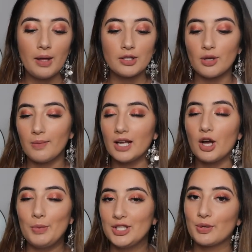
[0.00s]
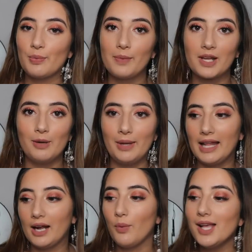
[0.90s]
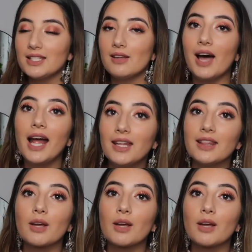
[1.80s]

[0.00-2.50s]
So many comments are probably going to be like, where's Love Island?